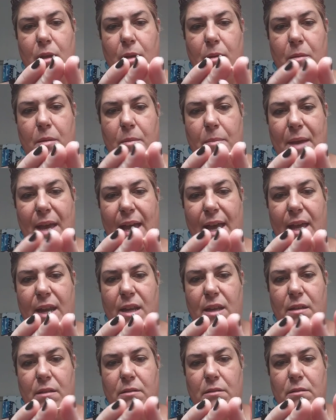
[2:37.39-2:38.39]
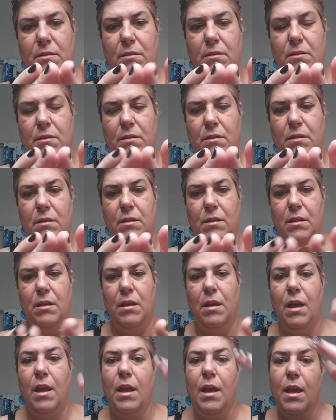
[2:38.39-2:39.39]
I'm going to pat it.
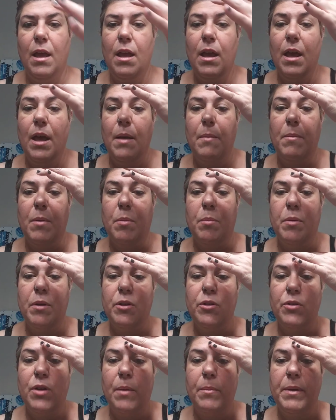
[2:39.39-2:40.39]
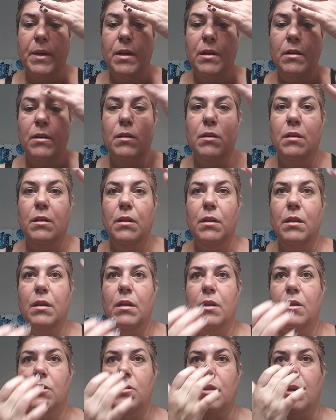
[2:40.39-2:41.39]
I'm going to put a drop here,
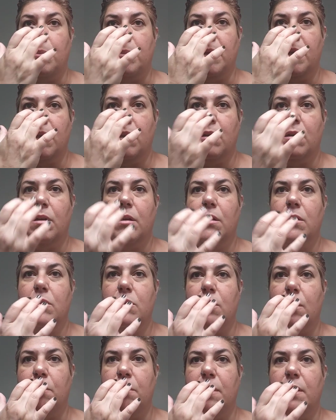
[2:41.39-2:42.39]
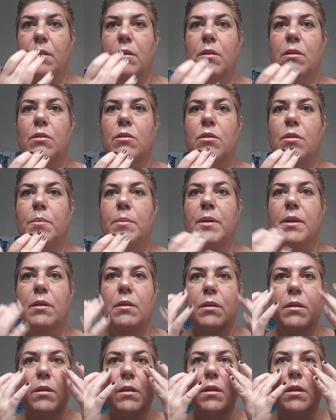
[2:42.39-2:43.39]
drop here, drop here, drop
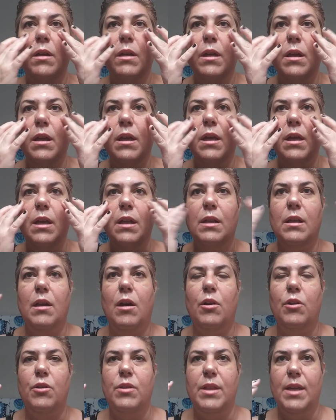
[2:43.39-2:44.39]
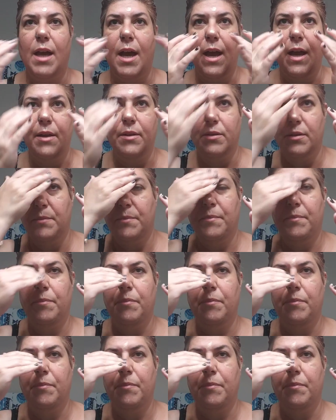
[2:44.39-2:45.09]
here, and under the eyes.